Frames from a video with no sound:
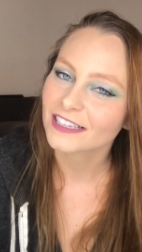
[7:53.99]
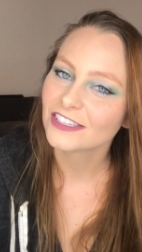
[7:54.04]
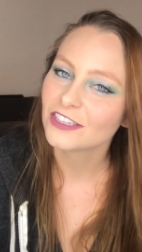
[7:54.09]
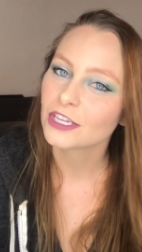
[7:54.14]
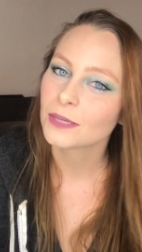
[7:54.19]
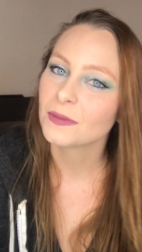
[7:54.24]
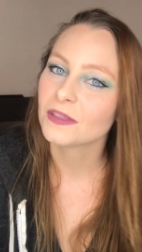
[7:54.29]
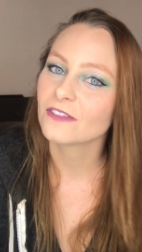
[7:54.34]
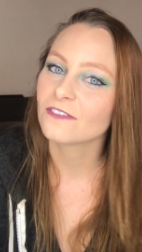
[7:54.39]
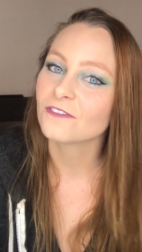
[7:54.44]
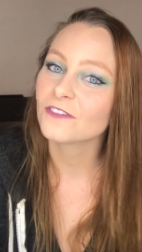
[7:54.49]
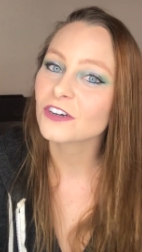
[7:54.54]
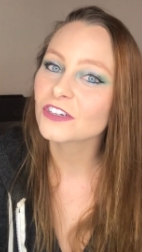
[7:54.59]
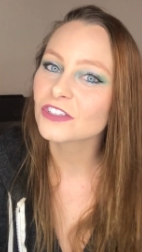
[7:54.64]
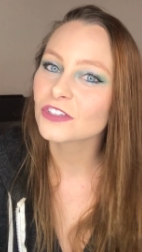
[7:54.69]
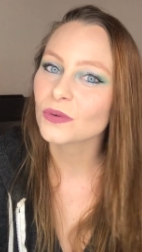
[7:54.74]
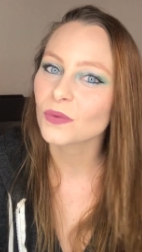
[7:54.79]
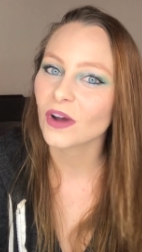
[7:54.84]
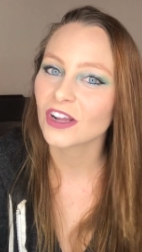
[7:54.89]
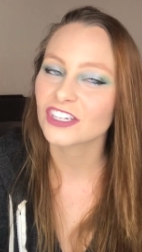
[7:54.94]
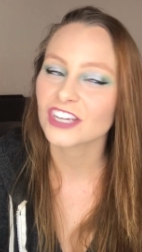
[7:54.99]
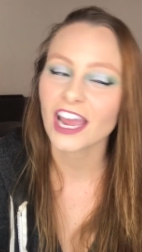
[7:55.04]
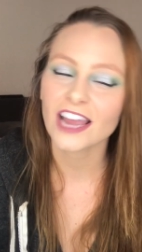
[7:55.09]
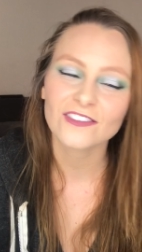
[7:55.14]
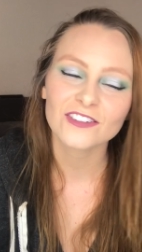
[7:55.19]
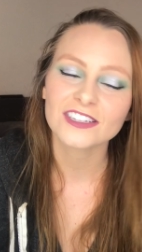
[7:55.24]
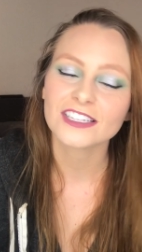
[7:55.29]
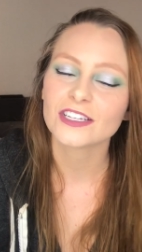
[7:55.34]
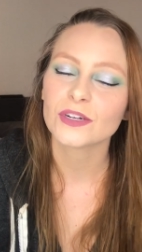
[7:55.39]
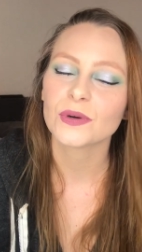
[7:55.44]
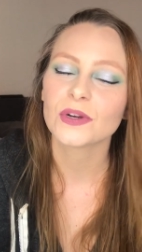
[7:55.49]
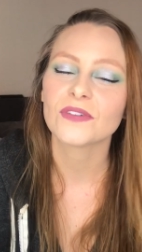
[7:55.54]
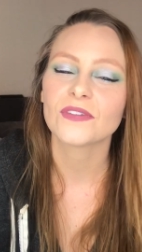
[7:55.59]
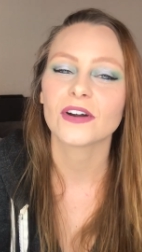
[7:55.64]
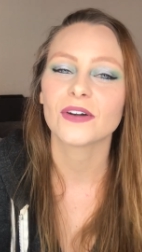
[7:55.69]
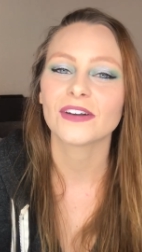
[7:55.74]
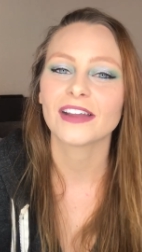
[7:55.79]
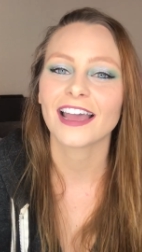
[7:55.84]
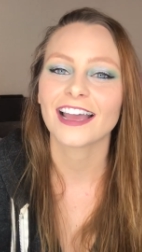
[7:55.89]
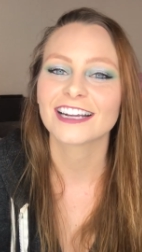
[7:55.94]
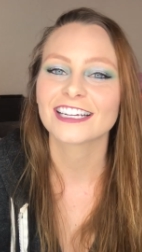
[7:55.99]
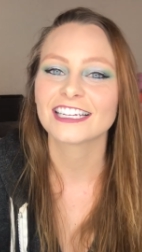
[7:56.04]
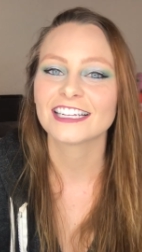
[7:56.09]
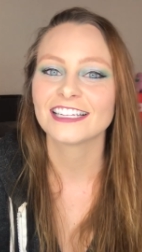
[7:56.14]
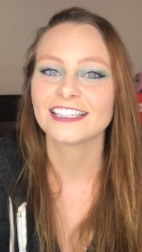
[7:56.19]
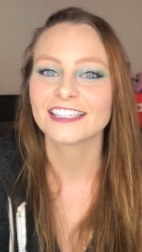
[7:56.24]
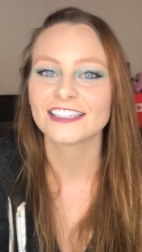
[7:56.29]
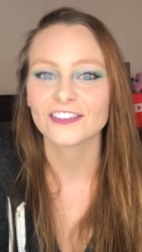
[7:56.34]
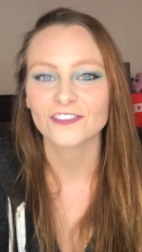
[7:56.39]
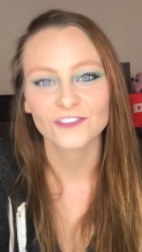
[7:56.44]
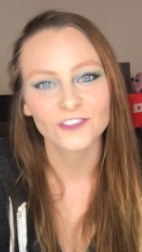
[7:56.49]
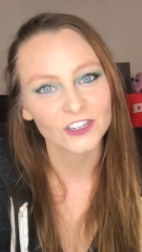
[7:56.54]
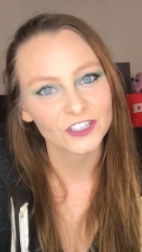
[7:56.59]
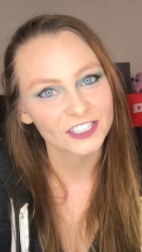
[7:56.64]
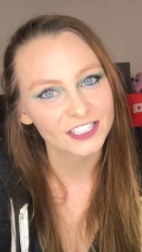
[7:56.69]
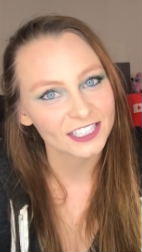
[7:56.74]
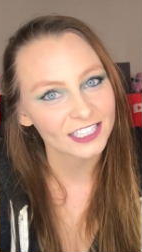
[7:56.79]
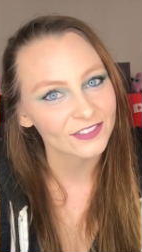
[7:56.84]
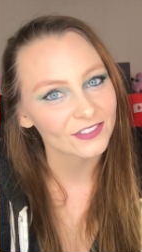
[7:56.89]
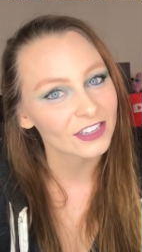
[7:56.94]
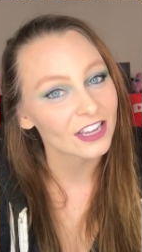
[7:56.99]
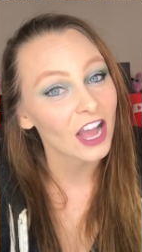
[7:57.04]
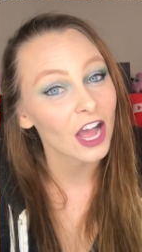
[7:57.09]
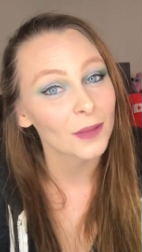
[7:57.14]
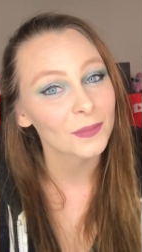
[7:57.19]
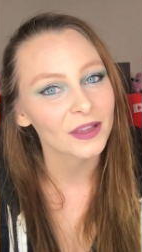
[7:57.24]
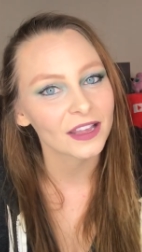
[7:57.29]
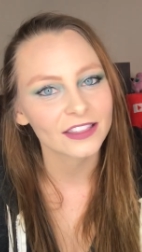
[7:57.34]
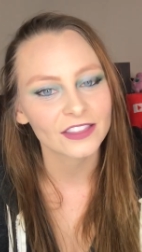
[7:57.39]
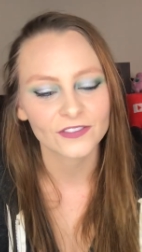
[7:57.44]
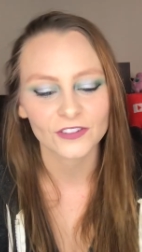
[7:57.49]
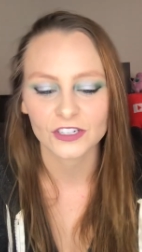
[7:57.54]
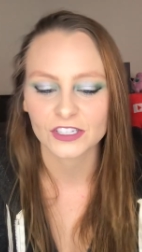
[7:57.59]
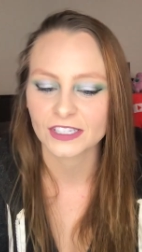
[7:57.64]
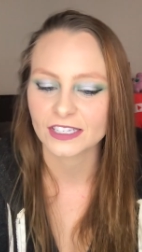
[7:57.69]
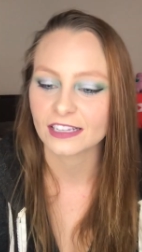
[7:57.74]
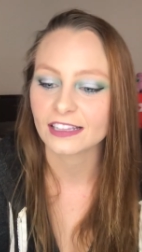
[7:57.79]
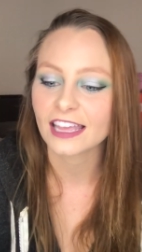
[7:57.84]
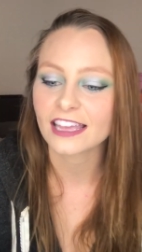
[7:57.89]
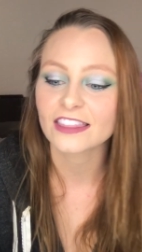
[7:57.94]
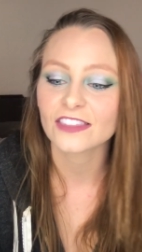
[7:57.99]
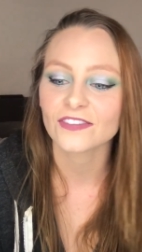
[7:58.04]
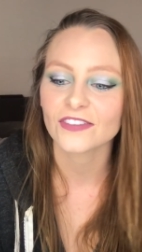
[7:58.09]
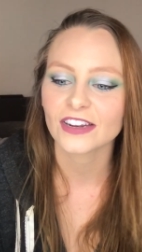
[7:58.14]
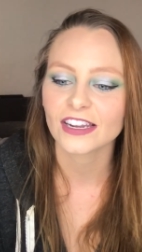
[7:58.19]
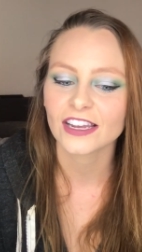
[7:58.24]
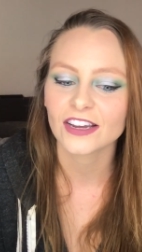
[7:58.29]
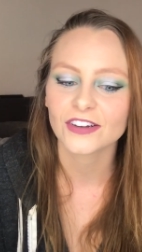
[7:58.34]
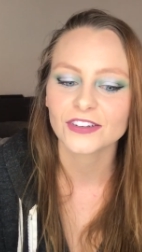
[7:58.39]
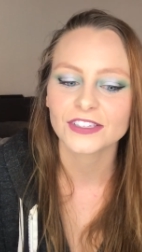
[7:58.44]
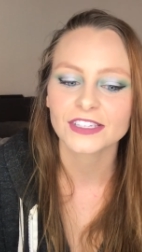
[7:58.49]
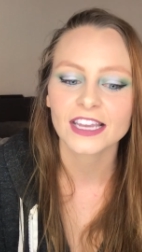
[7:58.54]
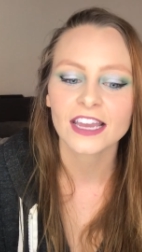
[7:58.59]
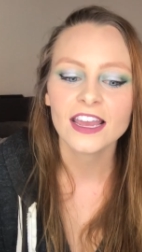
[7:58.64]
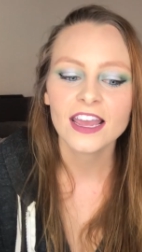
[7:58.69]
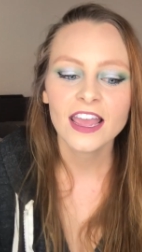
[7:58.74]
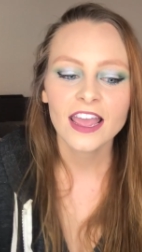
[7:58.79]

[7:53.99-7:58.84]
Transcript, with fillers: So you can be the first to watch every single one of our reactions, the first to leave a comment, the first to like the videos,